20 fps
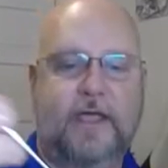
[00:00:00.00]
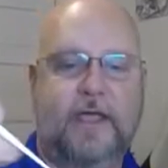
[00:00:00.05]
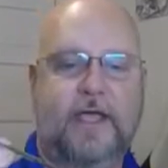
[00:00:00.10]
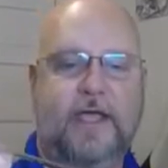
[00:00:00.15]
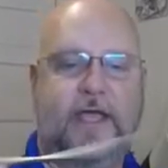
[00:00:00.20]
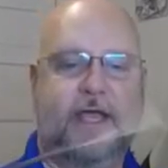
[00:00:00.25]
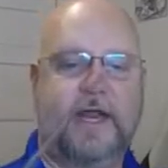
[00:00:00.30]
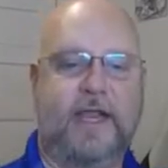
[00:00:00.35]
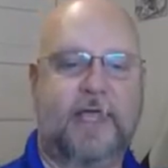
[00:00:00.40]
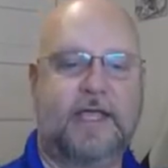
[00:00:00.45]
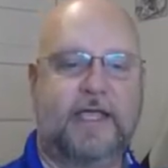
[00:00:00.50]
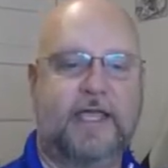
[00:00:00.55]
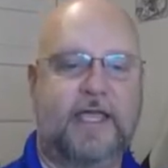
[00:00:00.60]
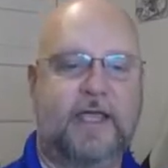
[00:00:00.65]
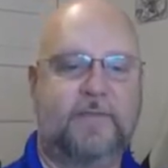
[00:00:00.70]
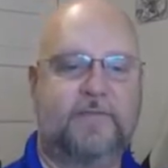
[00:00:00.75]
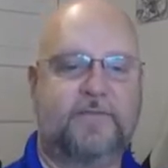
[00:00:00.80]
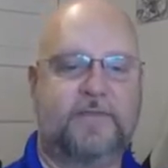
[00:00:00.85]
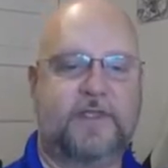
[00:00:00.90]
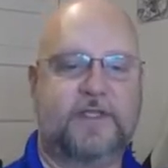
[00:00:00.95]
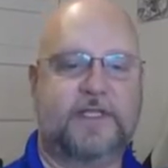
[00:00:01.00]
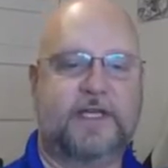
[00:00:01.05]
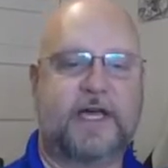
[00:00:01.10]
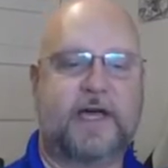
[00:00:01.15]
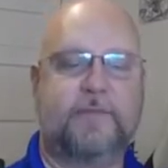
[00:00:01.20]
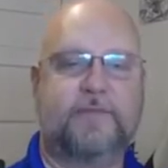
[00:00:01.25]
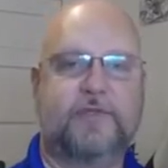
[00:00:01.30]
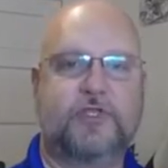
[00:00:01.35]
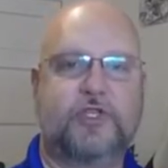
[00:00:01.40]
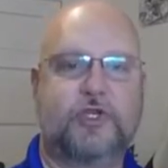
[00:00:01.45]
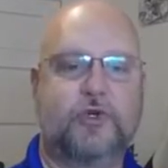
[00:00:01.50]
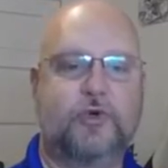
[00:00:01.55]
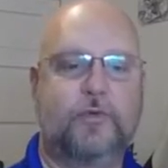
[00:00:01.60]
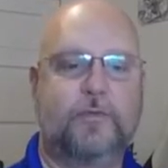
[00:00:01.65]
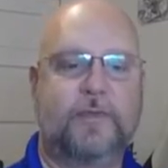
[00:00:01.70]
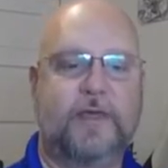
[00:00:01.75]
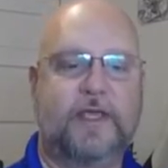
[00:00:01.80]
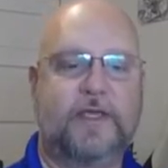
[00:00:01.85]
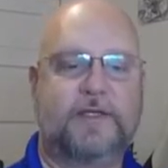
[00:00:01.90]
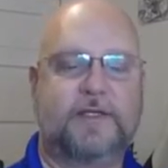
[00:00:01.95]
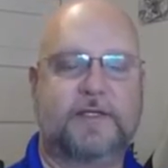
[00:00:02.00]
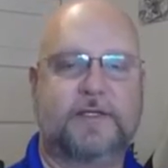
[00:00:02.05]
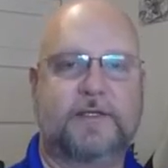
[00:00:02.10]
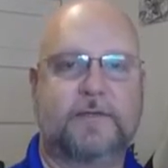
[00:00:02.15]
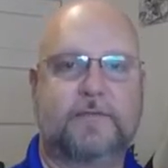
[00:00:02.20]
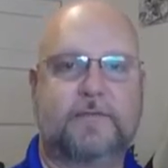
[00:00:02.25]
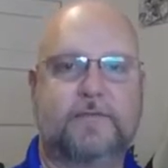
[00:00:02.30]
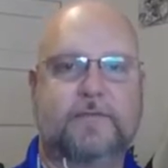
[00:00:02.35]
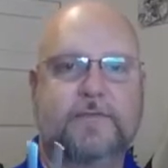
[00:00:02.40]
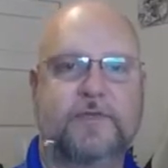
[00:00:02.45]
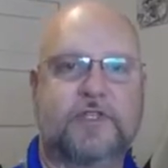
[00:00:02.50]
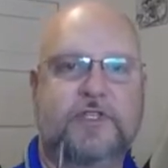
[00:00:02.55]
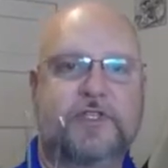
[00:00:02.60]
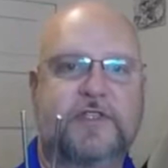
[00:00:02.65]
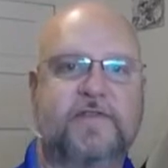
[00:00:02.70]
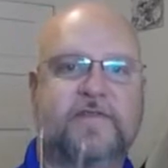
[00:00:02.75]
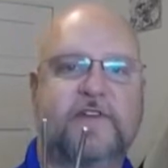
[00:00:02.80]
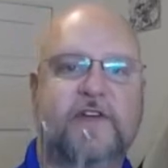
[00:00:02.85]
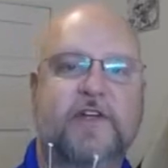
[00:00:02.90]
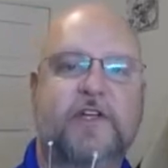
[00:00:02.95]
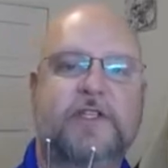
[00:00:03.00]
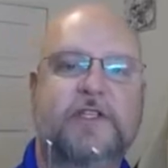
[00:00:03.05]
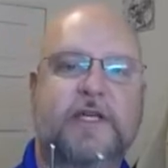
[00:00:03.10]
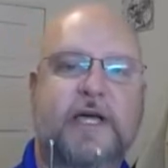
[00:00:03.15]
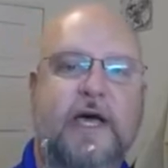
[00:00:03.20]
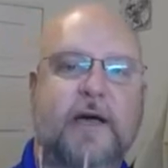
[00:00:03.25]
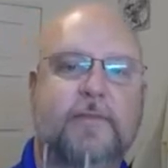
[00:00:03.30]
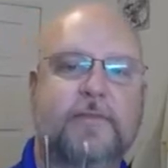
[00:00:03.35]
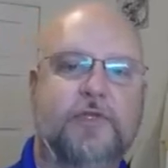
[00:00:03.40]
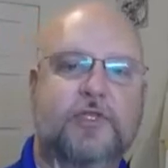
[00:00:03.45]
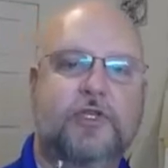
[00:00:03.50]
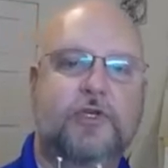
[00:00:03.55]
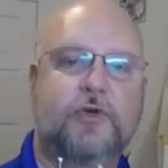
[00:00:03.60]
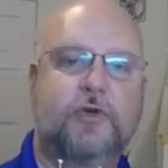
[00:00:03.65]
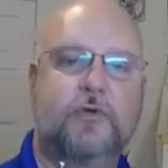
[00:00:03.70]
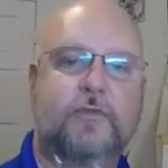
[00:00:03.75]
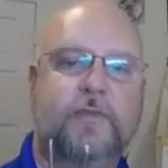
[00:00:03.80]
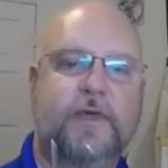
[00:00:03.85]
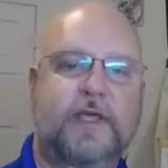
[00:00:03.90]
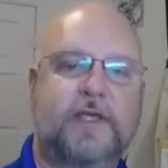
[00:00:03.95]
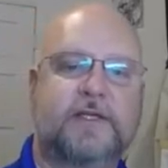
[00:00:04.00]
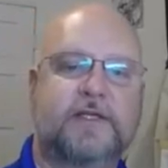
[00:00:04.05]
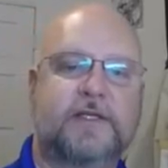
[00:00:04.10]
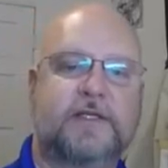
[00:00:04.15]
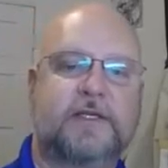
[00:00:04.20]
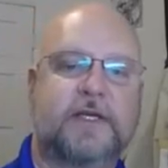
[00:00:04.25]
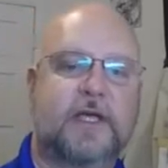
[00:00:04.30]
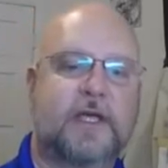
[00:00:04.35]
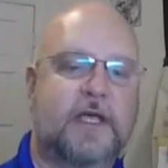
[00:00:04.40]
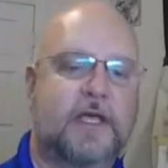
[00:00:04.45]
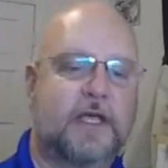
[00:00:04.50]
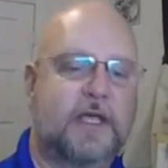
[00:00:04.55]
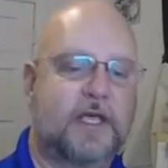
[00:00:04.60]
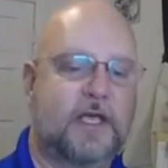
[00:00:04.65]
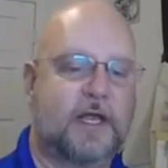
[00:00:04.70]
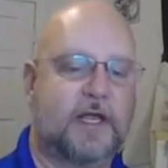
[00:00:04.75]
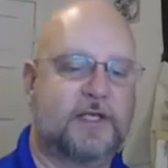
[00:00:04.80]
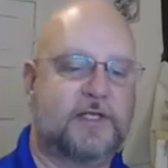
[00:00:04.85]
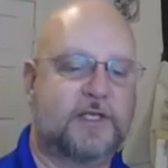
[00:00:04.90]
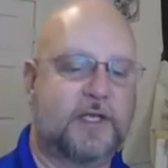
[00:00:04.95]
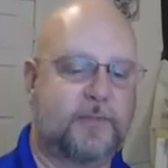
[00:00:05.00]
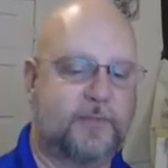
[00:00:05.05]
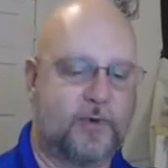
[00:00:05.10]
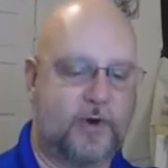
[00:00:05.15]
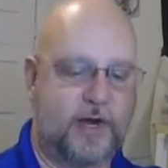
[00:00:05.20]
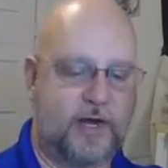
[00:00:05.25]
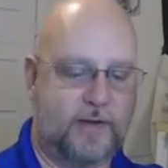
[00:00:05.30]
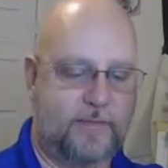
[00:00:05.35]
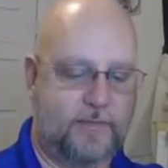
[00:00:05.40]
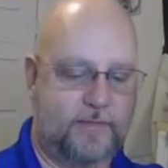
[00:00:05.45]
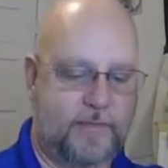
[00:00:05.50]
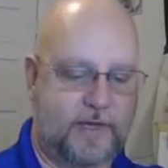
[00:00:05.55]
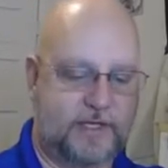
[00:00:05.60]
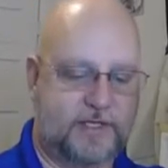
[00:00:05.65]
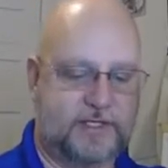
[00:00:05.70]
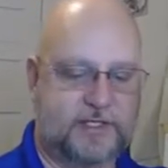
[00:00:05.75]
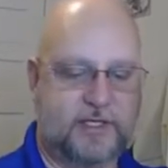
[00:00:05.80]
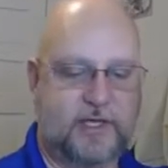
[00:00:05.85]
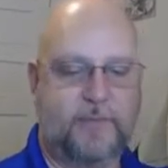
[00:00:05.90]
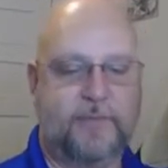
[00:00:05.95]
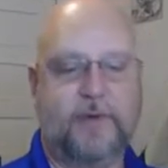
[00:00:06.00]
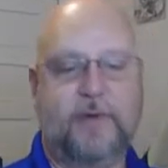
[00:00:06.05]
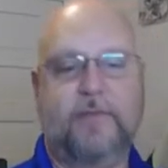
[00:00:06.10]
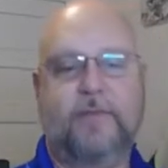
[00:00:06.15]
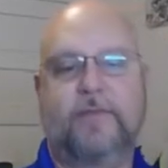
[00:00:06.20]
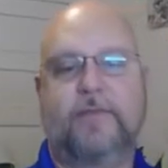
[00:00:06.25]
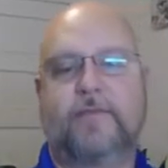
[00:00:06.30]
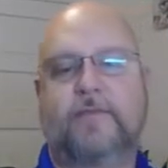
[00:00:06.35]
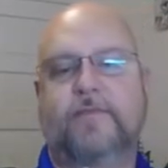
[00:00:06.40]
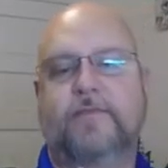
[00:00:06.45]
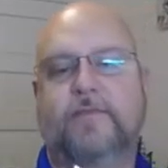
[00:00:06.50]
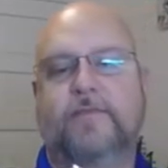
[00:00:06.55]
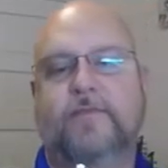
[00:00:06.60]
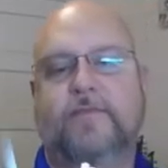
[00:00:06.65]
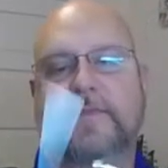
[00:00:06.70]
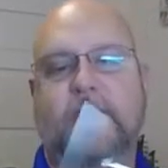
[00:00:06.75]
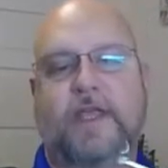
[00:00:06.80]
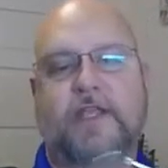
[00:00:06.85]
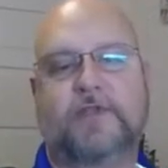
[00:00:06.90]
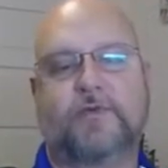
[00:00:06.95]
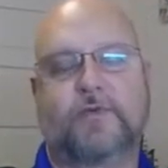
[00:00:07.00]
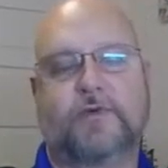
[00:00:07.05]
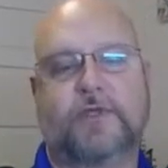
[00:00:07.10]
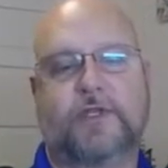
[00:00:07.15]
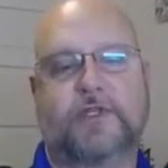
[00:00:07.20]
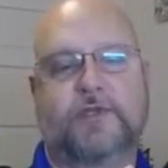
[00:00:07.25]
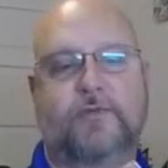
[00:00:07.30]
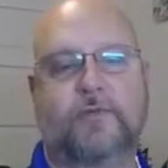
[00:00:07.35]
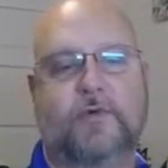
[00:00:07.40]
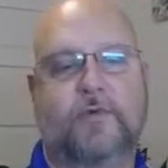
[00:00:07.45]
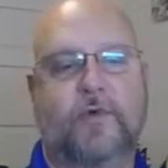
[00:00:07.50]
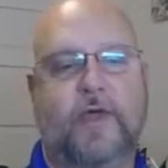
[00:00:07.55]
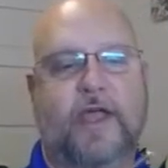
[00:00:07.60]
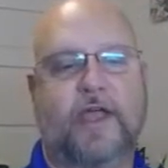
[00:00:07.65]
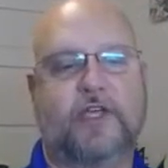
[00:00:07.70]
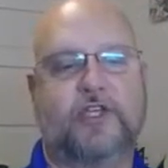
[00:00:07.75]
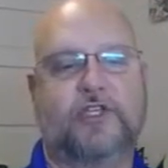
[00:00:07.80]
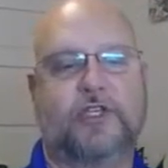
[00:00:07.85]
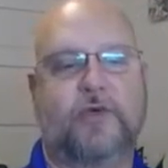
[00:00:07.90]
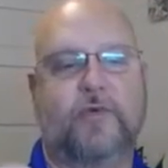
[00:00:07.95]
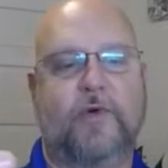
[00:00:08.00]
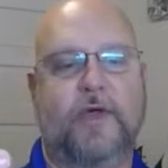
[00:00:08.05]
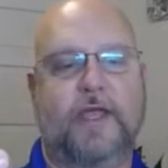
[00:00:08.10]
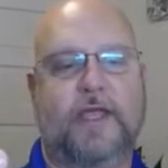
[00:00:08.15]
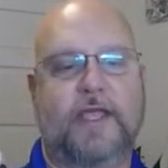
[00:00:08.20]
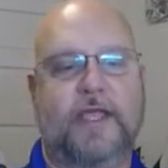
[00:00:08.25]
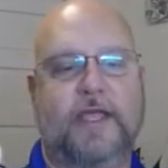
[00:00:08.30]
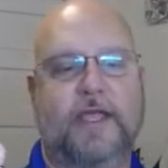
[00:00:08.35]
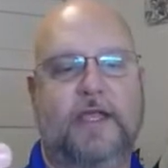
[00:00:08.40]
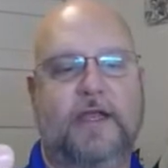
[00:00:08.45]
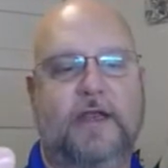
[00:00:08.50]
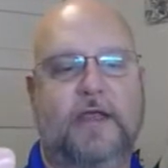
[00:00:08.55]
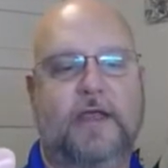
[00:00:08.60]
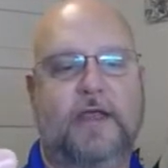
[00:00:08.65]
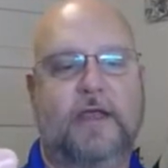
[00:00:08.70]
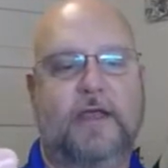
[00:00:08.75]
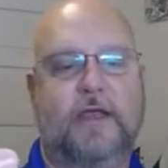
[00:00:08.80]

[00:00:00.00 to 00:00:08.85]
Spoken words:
And I keep the top two pieces, just the very top two pieces. And I separate them, I snip them. That's where this one actually went in.